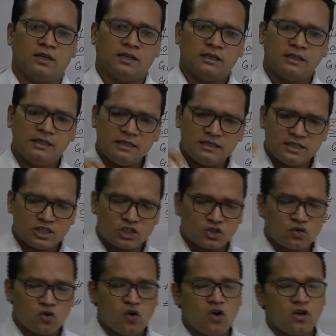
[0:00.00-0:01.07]
He is
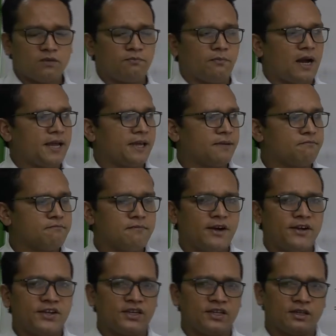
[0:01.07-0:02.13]
strong by
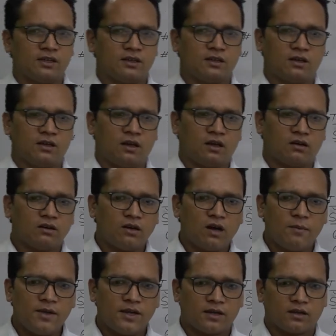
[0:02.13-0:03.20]
money,
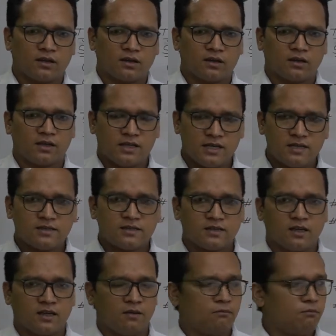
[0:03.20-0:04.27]
economic, yes,
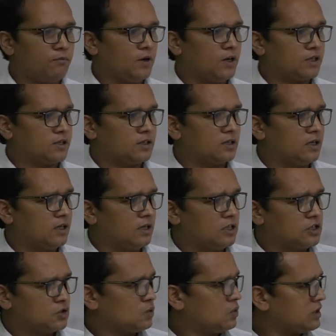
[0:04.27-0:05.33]
but
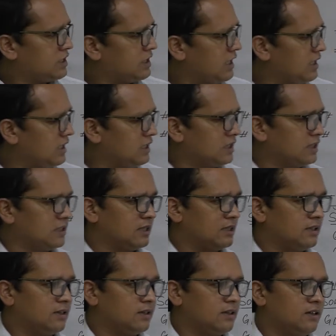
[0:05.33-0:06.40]
socially
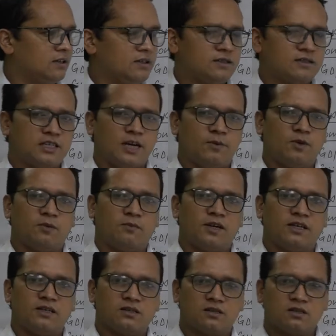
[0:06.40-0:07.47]
his
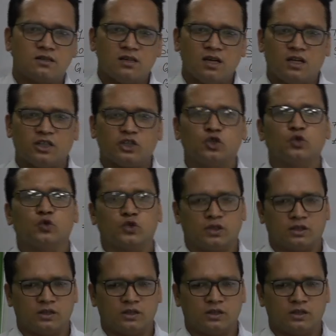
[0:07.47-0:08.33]
development is not good.